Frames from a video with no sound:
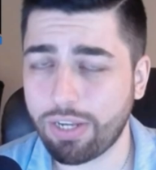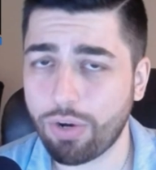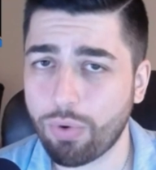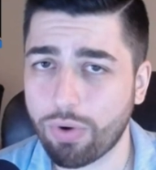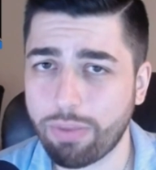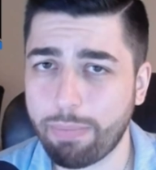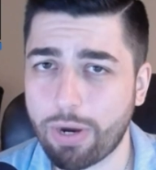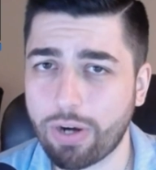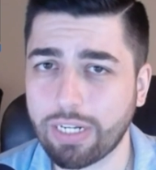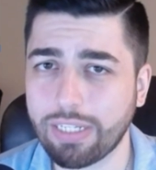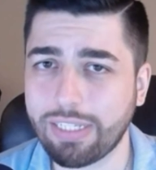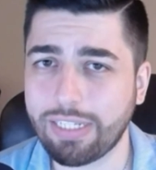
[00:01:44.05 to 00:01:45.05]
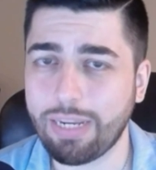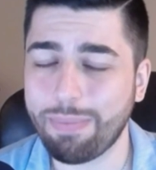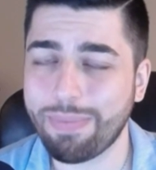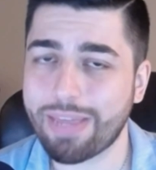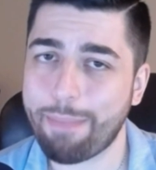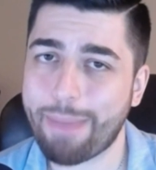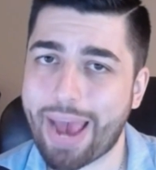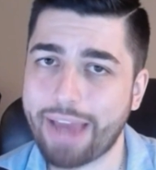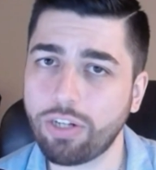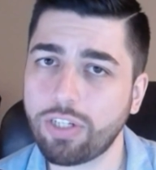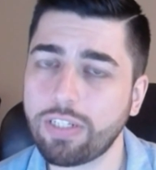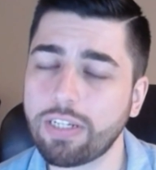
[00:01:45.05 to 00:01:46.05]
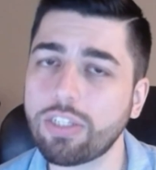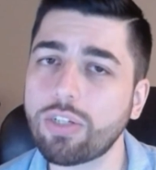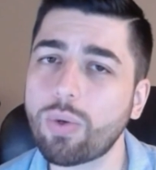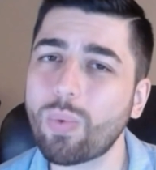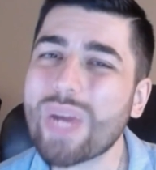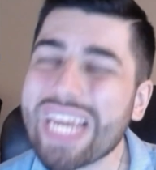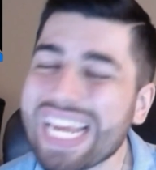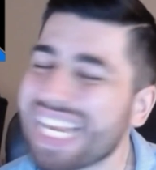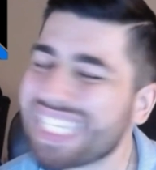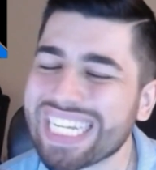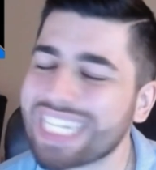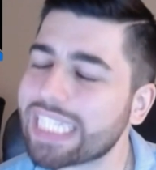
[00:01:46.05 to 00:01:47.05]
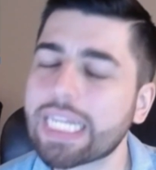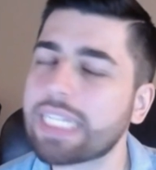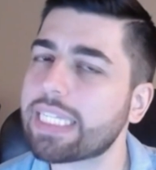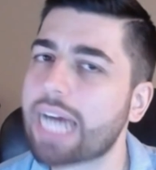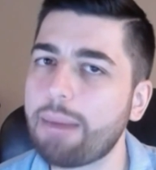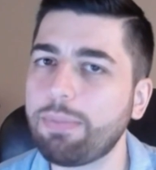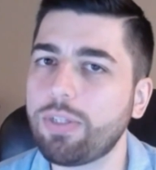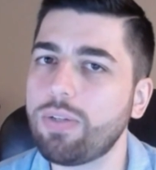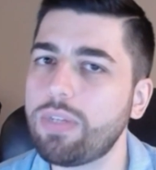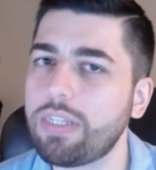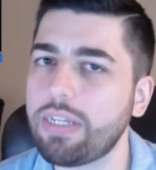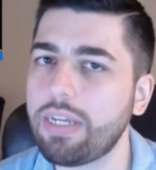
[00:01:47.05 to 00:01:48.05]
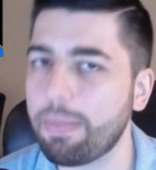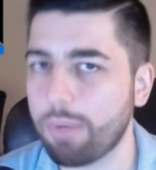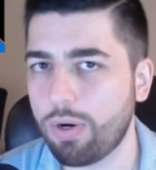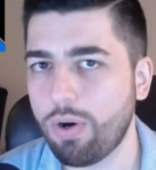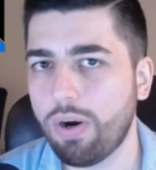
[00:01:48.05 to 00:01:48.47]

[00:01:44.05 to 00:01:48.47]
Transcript: the North American team that managed to squeeze into the top 2 team